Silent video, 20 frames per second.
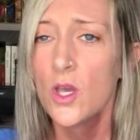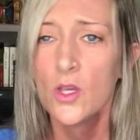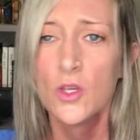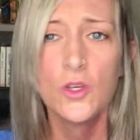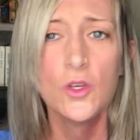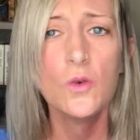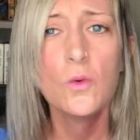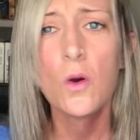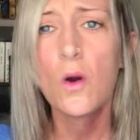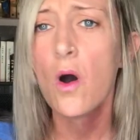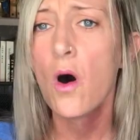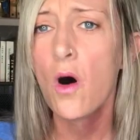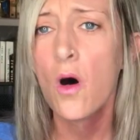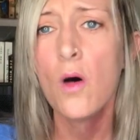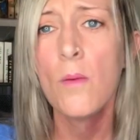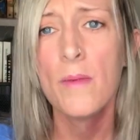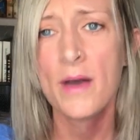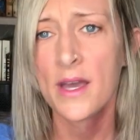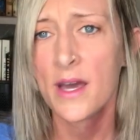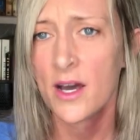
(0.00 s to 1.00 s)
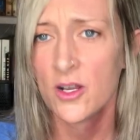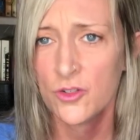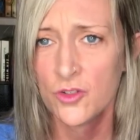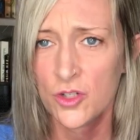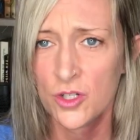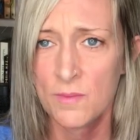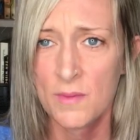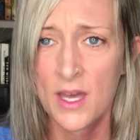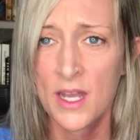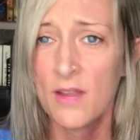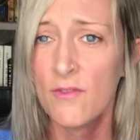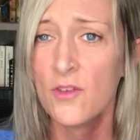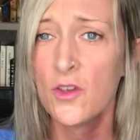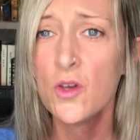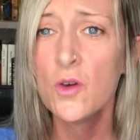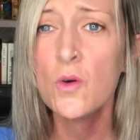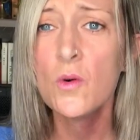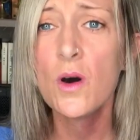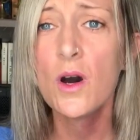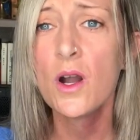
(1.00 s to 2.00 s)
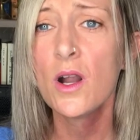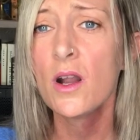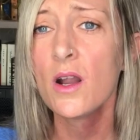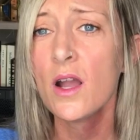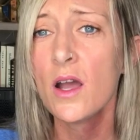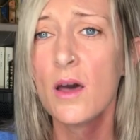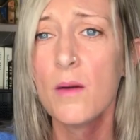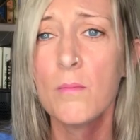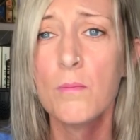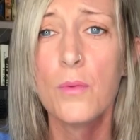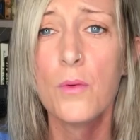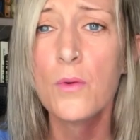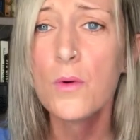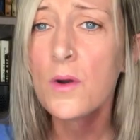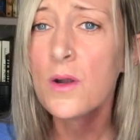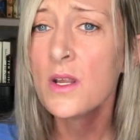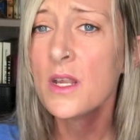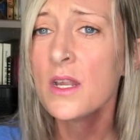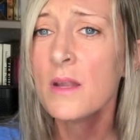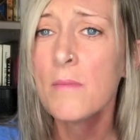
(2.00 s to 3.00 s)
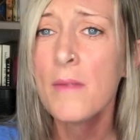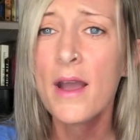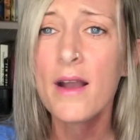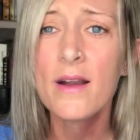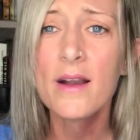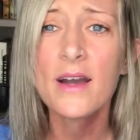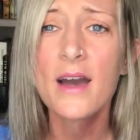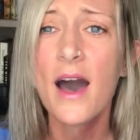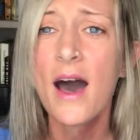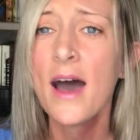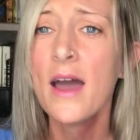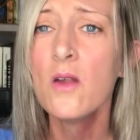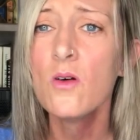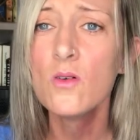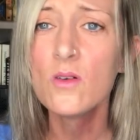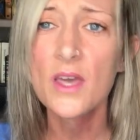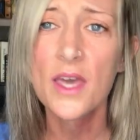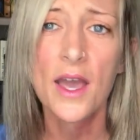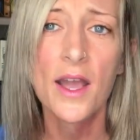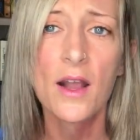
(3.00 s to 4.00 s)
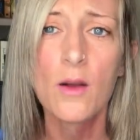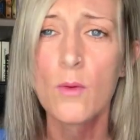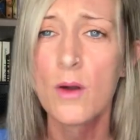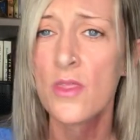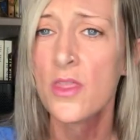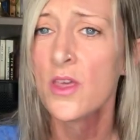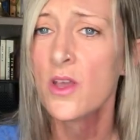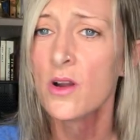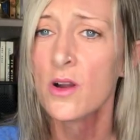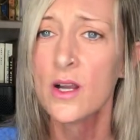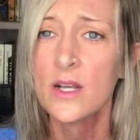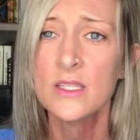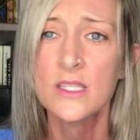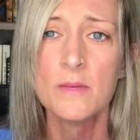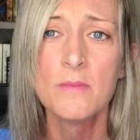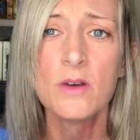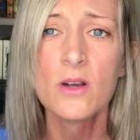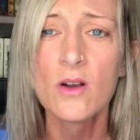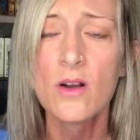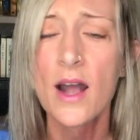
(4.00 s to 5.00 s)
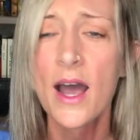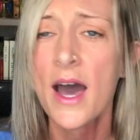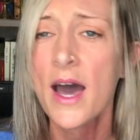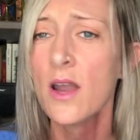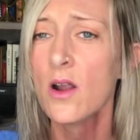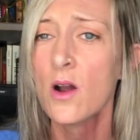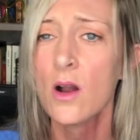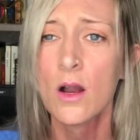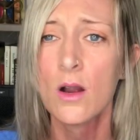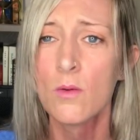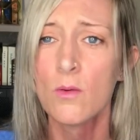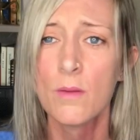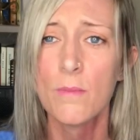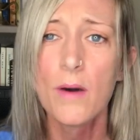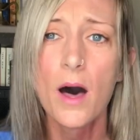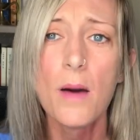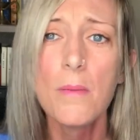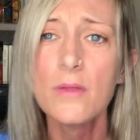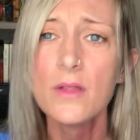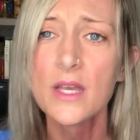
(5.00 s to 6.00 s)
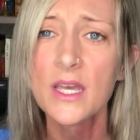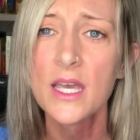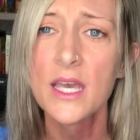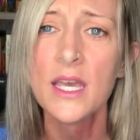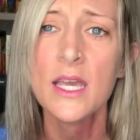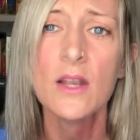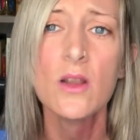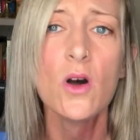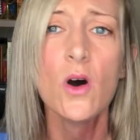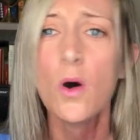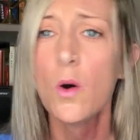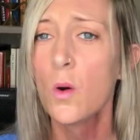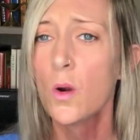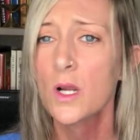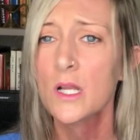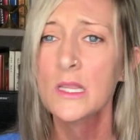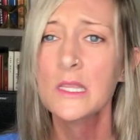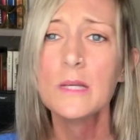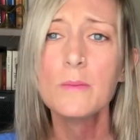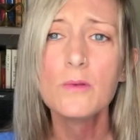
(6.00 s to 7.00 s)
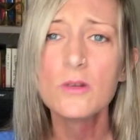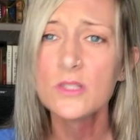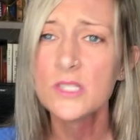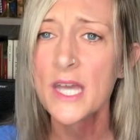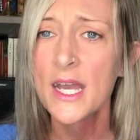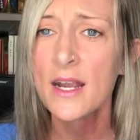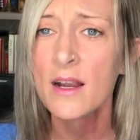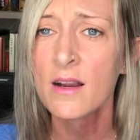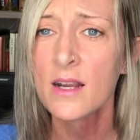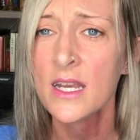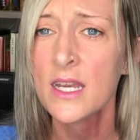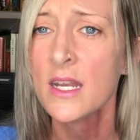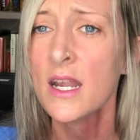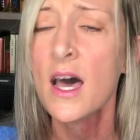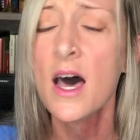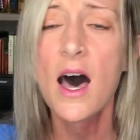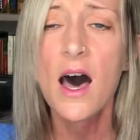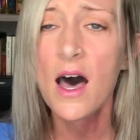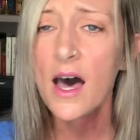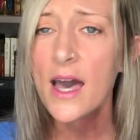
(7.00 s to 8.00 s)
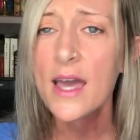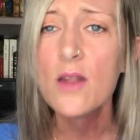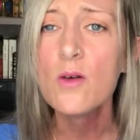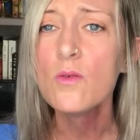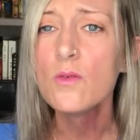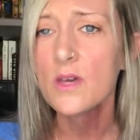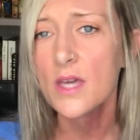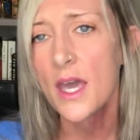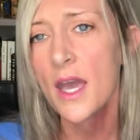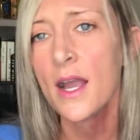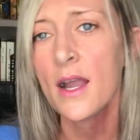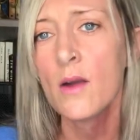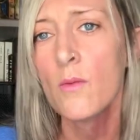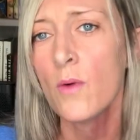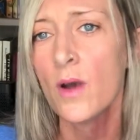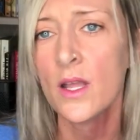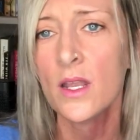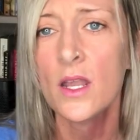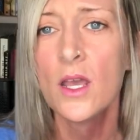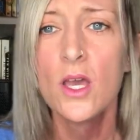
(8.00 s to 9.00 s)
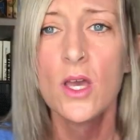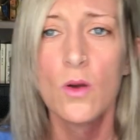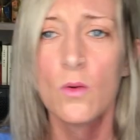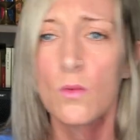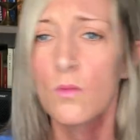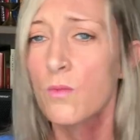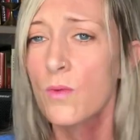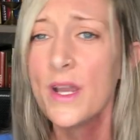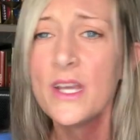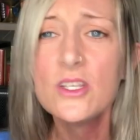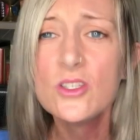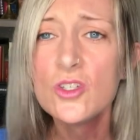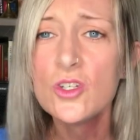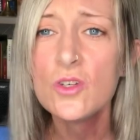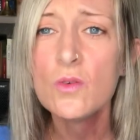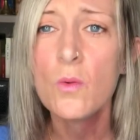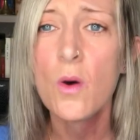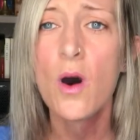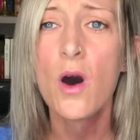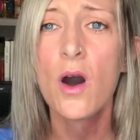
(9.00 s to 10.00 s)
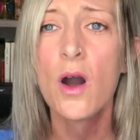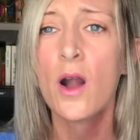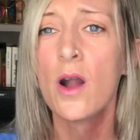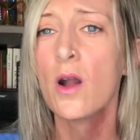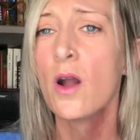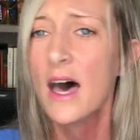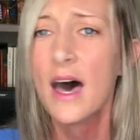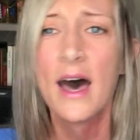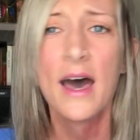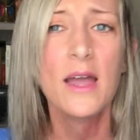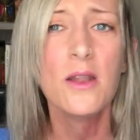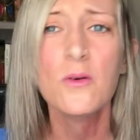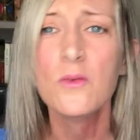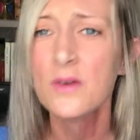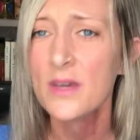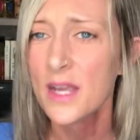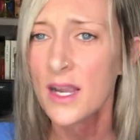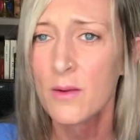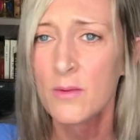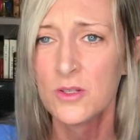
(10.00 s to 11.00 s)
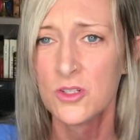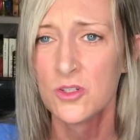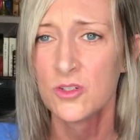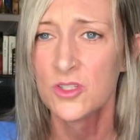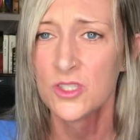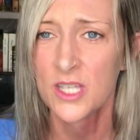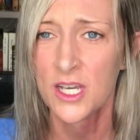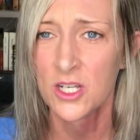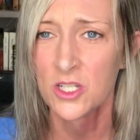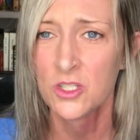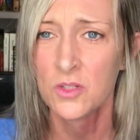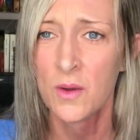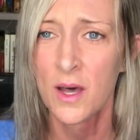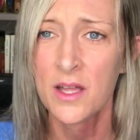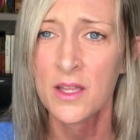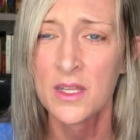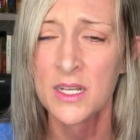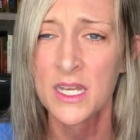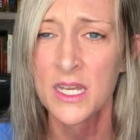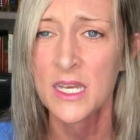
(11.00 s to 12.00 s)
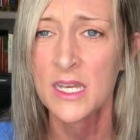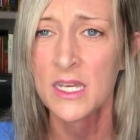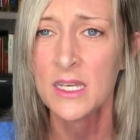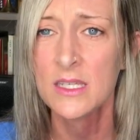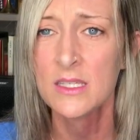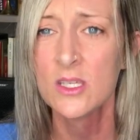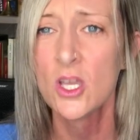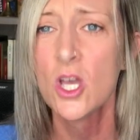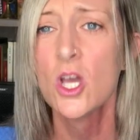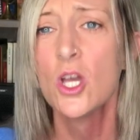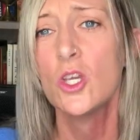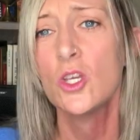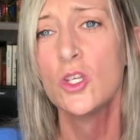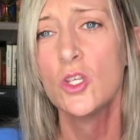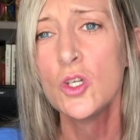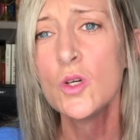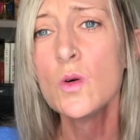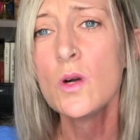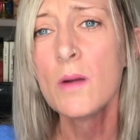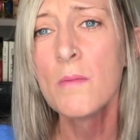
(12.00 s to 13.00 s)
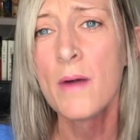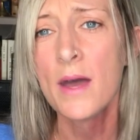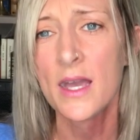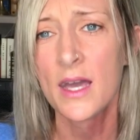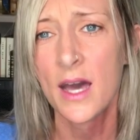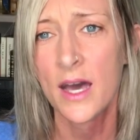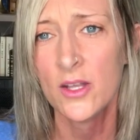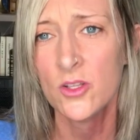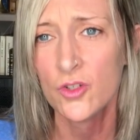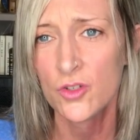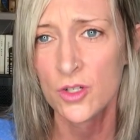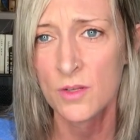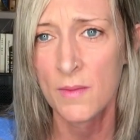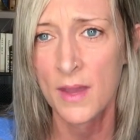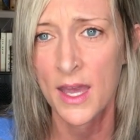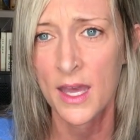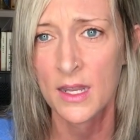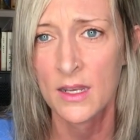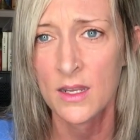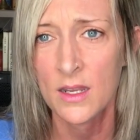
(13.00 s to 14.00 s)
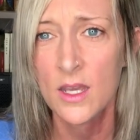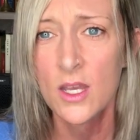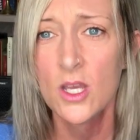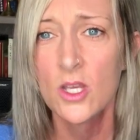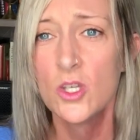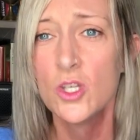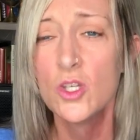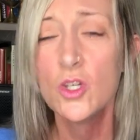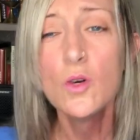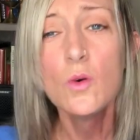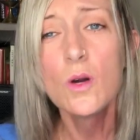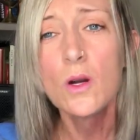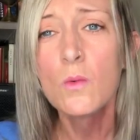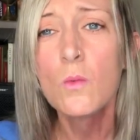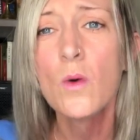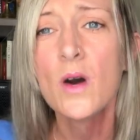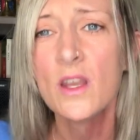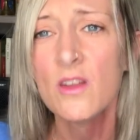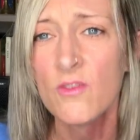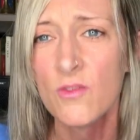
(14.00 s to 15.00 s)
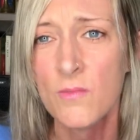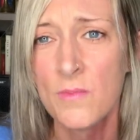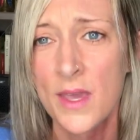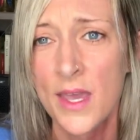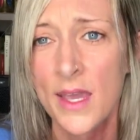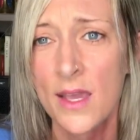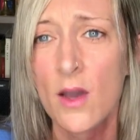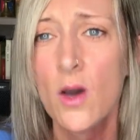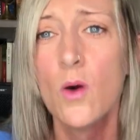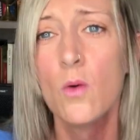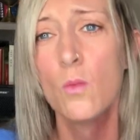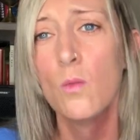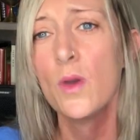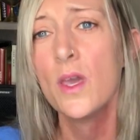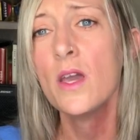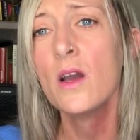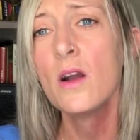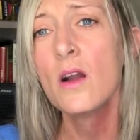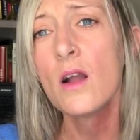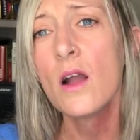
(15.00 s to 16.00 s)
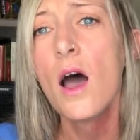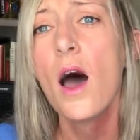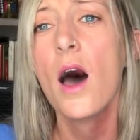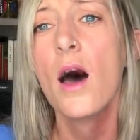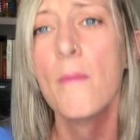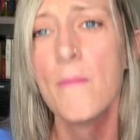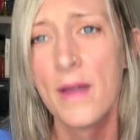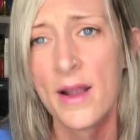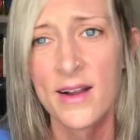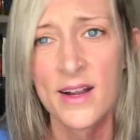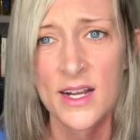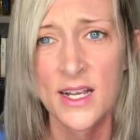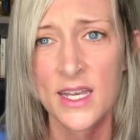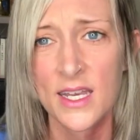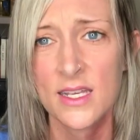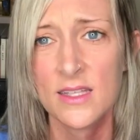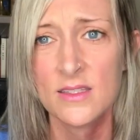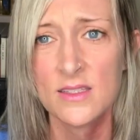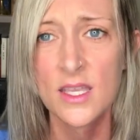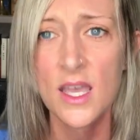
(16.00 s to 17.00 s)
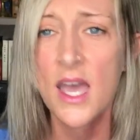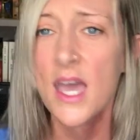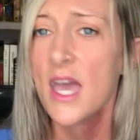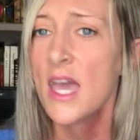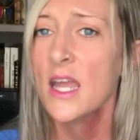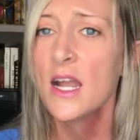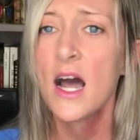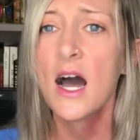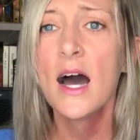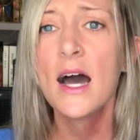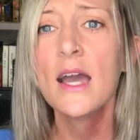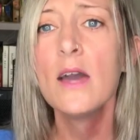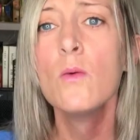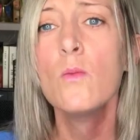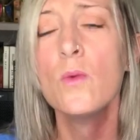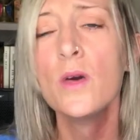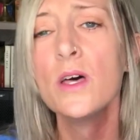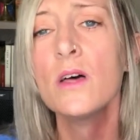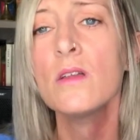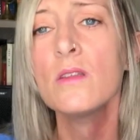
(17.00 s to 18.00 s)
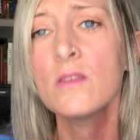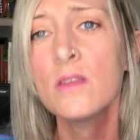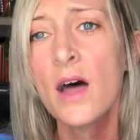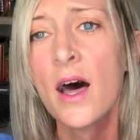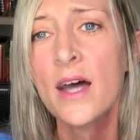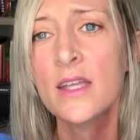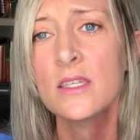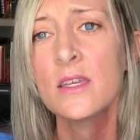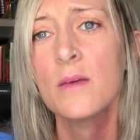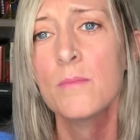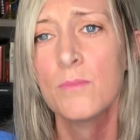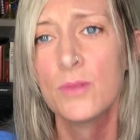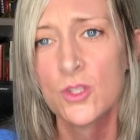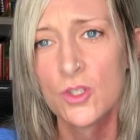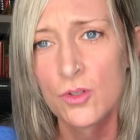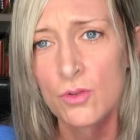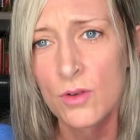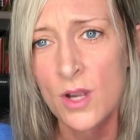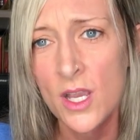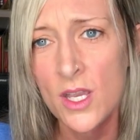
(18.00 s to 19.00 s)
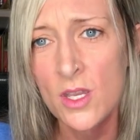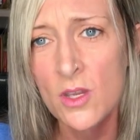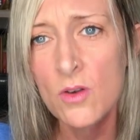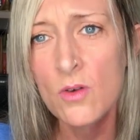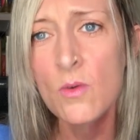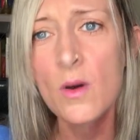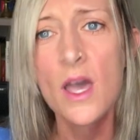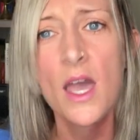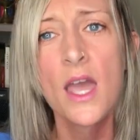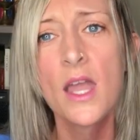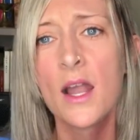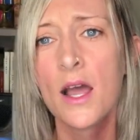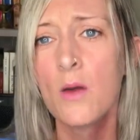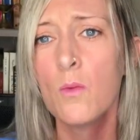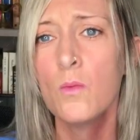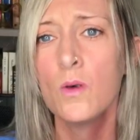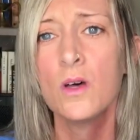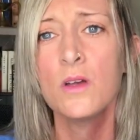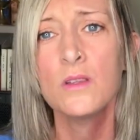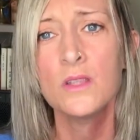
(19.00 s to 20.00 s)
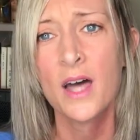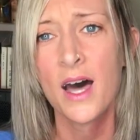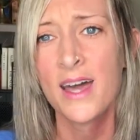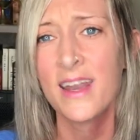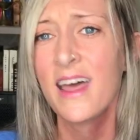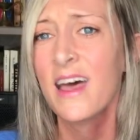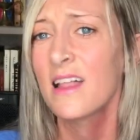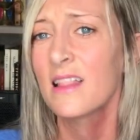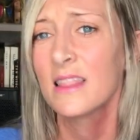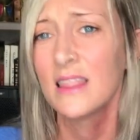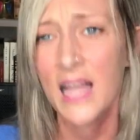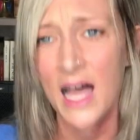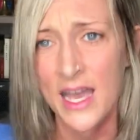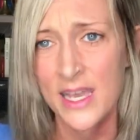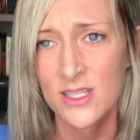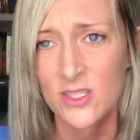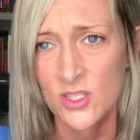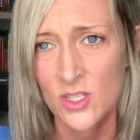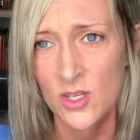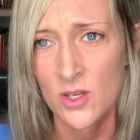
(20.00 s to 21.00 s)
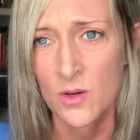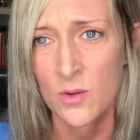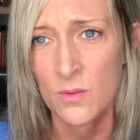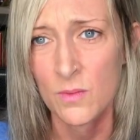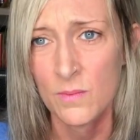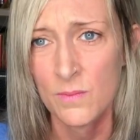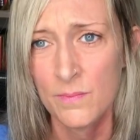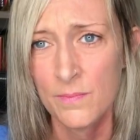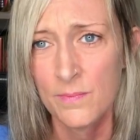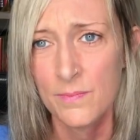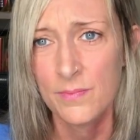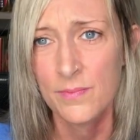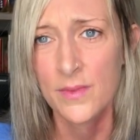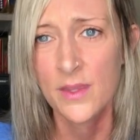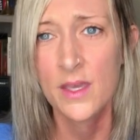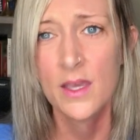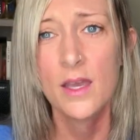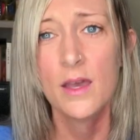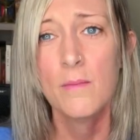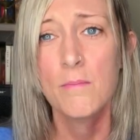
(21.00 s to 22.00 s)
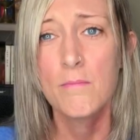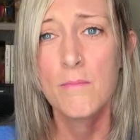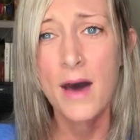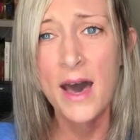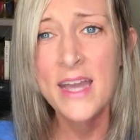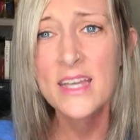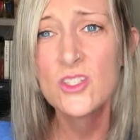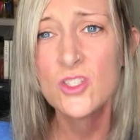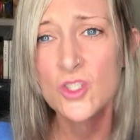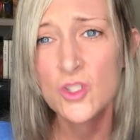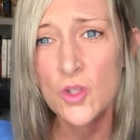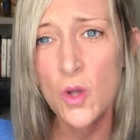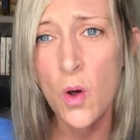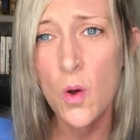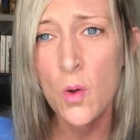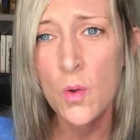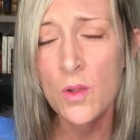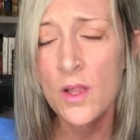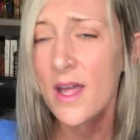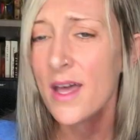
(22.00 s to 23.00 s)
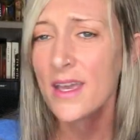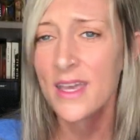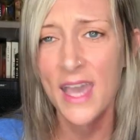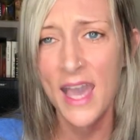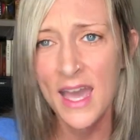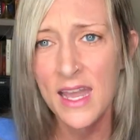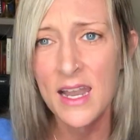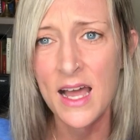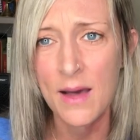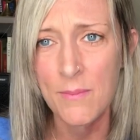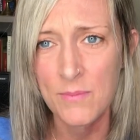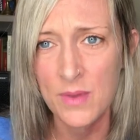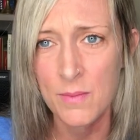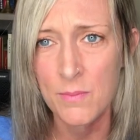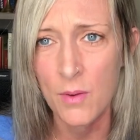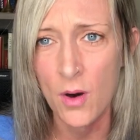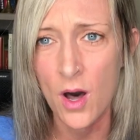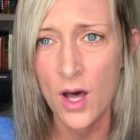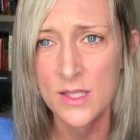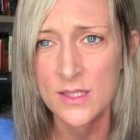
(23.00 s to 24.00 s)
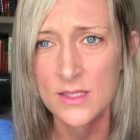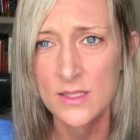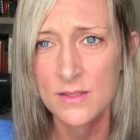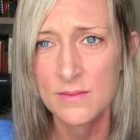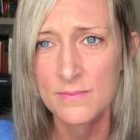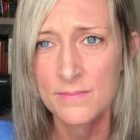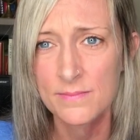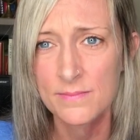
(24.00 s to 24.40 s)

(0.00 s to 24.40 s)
You are all my countrymen. If you are born in America, I don't care whether you're a Democrat or a Republican or a libertarian. I don't care what race you are. I don't care what your sexuality is. You are my countryman. You are one of me. We are Americans, and I will not betray you and I will not lie to you. My soul cannot be bought.